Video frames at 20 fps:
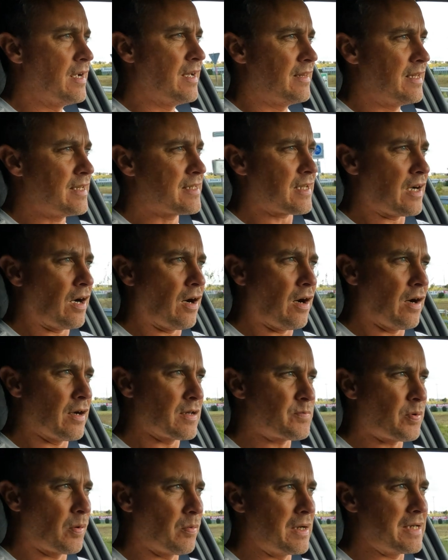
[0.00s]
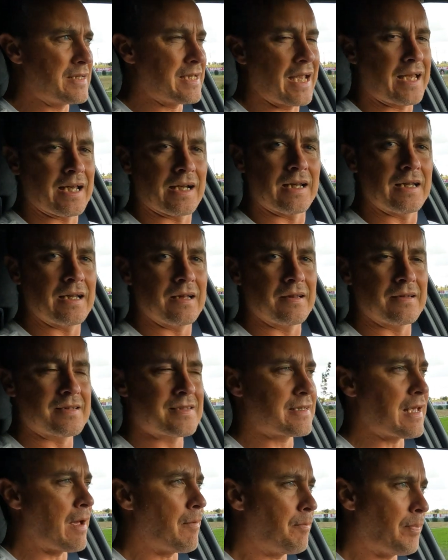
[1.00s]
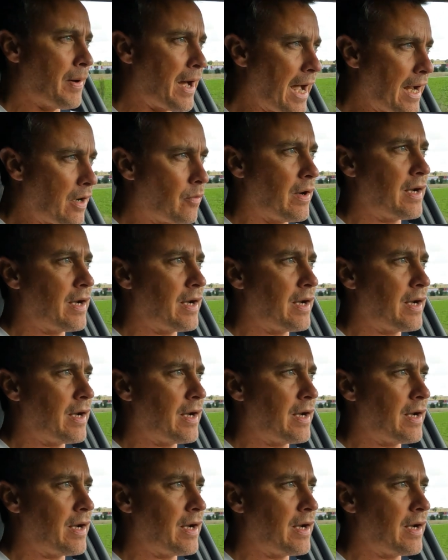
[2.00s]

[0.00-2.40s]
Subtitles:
this car has probably taken a little step back